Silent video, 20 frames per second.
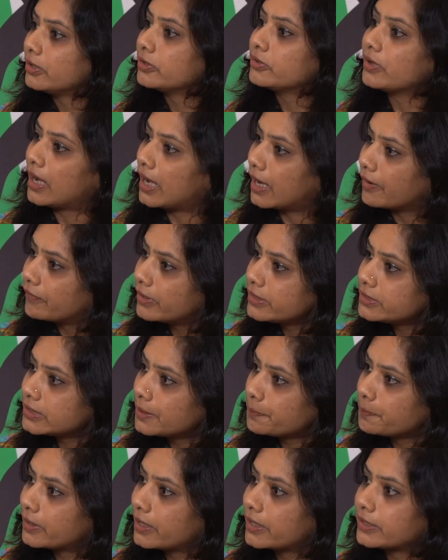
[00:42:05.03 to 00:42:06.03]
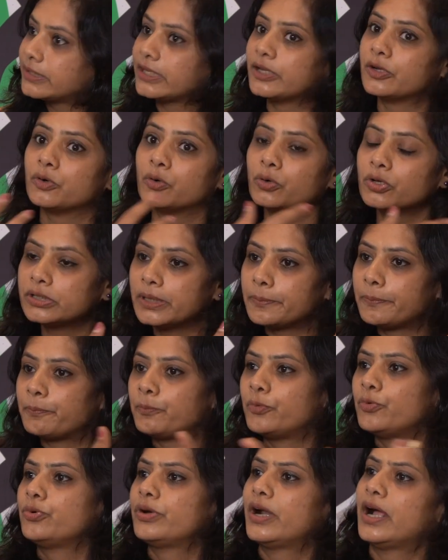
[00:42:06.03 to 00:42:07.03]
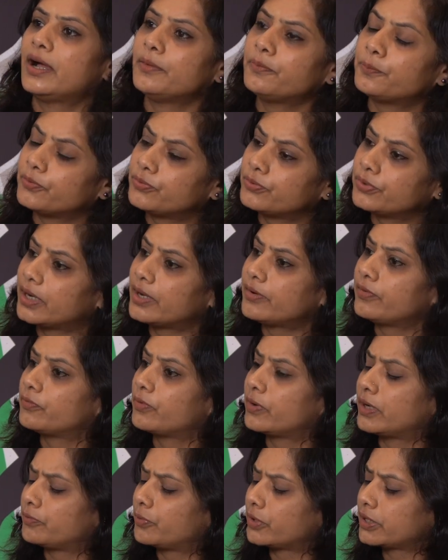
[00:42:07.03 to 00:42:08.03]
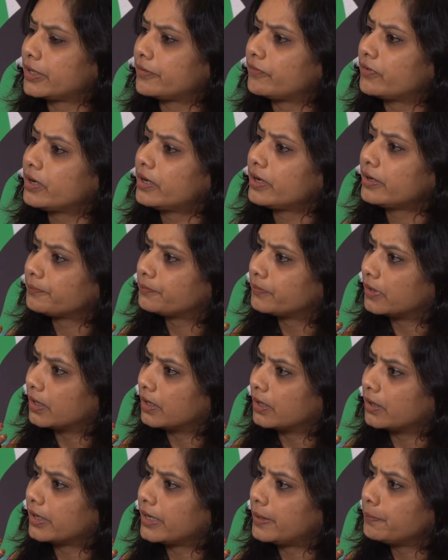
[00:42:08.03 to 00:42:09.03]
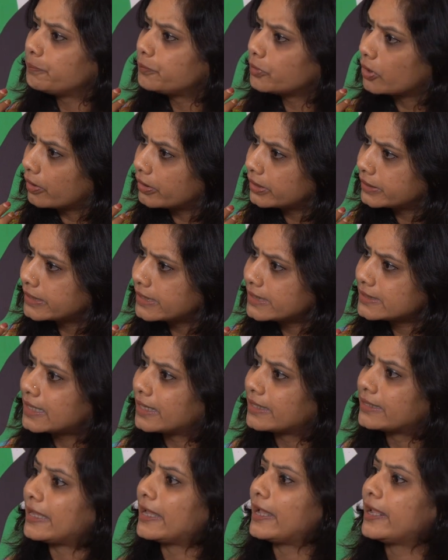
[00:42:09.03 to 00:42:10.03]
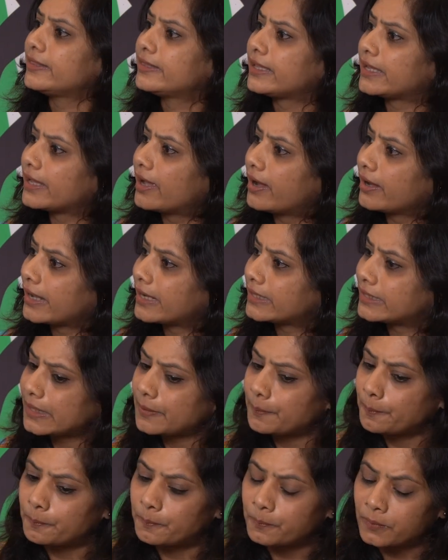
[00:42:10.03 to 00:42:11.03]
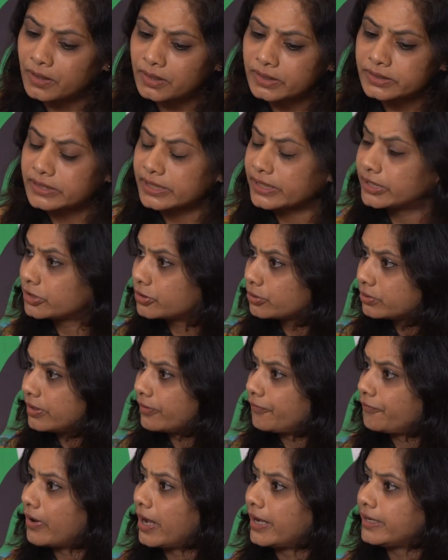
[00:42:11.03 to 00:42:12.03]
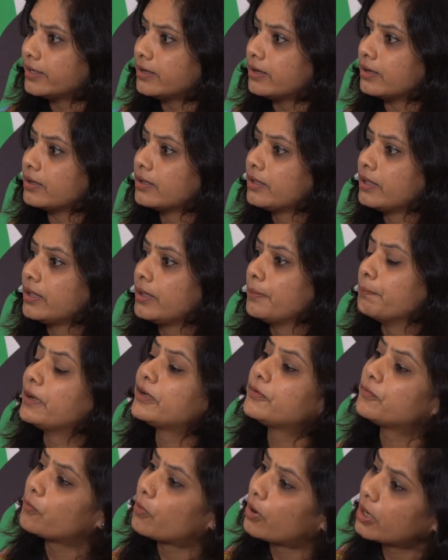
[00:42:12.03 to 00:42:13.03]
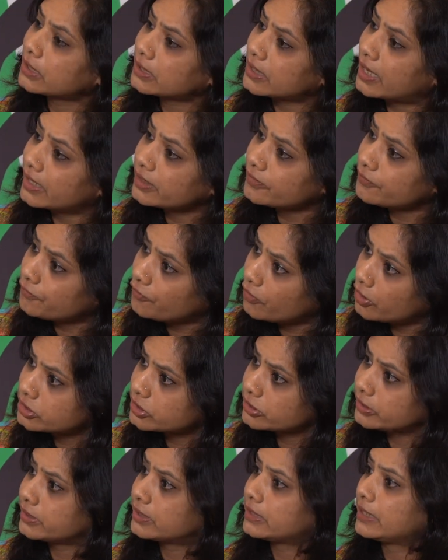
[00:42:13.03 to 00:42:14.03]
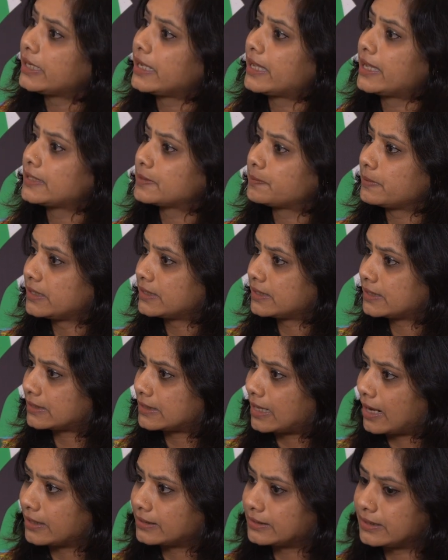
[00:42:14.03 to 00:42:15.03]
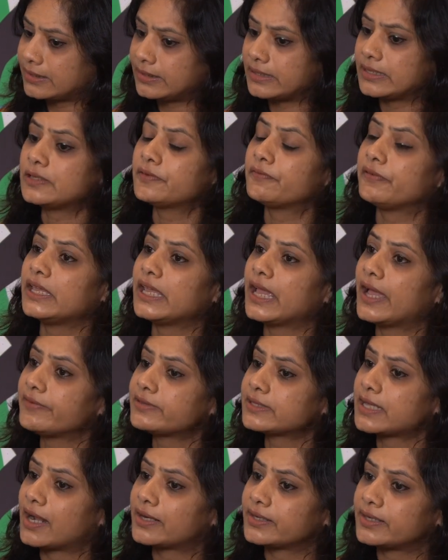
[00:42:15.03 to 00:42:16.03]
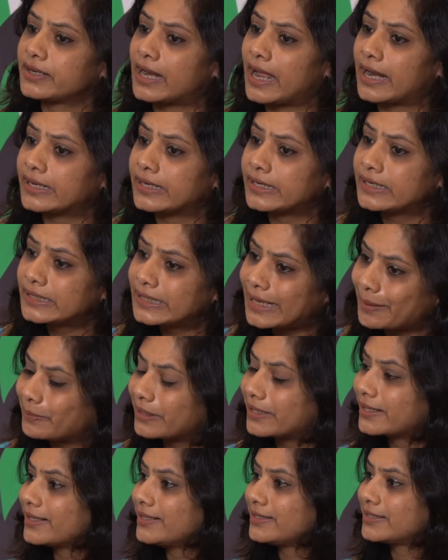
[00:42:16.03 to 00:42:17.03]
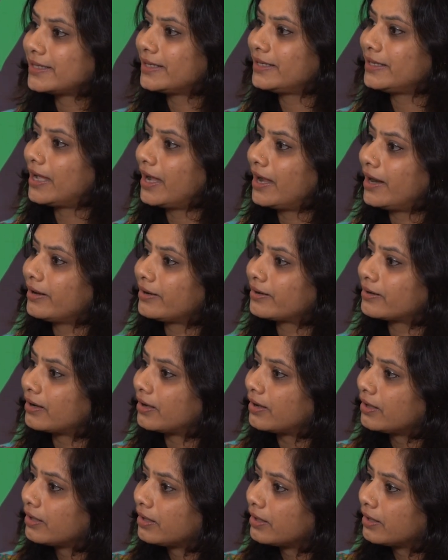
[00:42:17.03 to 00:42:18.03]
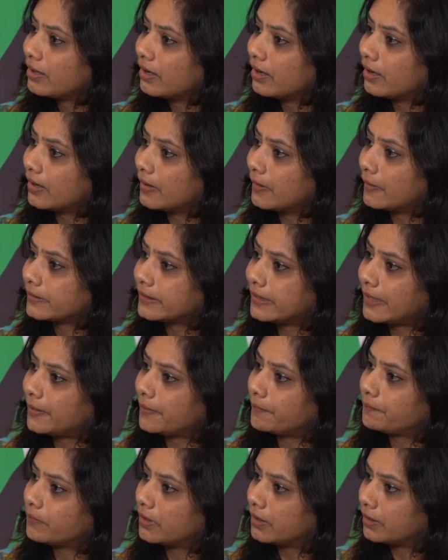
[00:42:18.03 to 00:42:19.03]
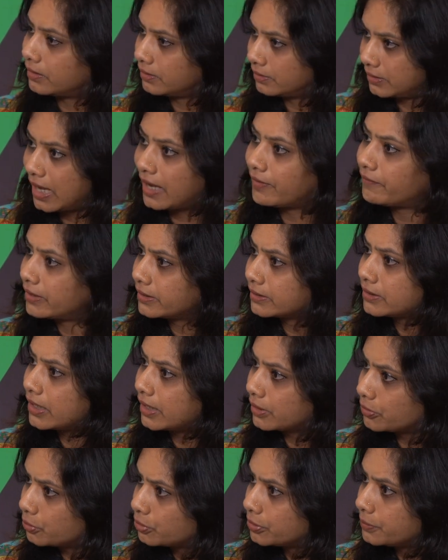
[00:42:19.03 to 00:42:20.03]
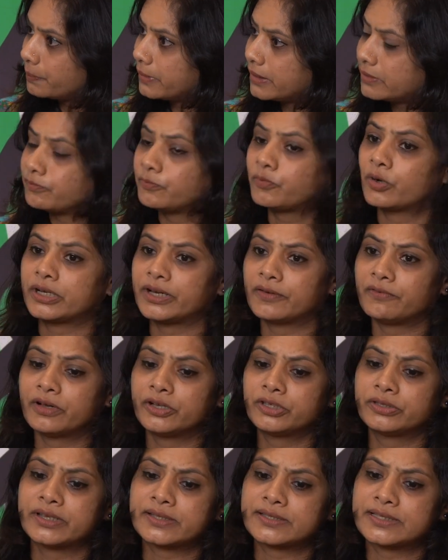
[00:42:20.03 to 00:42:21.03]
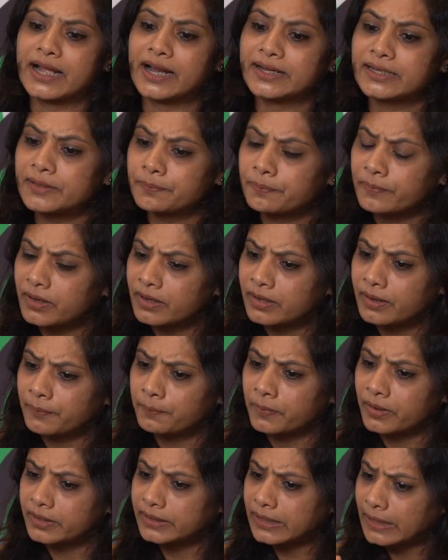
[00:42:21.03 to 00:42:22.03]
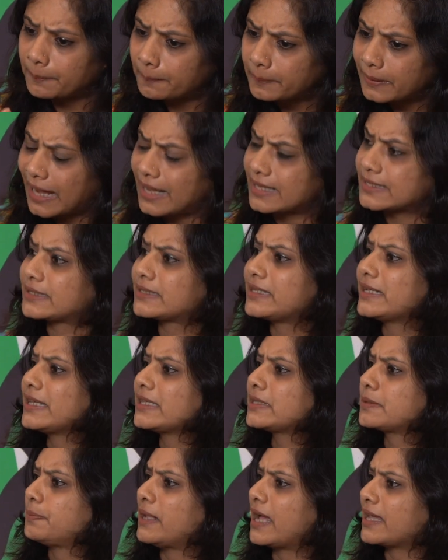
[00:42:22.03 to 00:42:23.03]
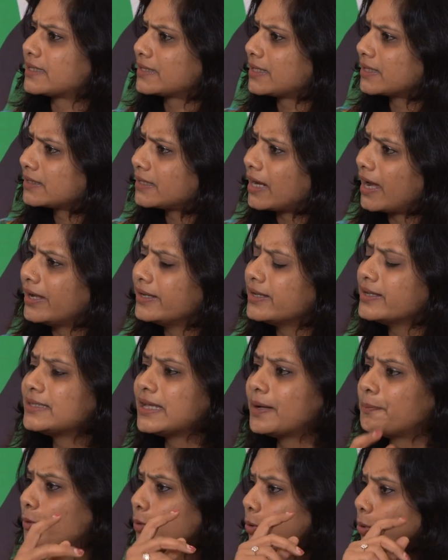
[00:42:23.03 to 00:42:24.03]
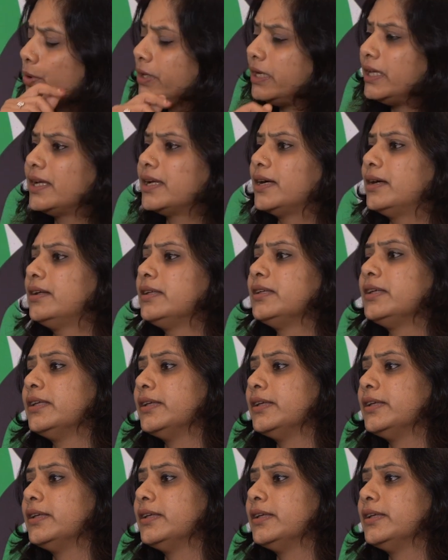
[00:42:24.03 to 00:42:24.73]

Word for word: So yeah. havan jab karte ho, tab pura, pura, whatever uh, impurities are there, they are getting burnt into the fire. But what unfortunately has been started is we have started adding chemicals in our uh, ye, uh, havan ka kun mein, whatever. They started burning plastics, plastic tires of holika.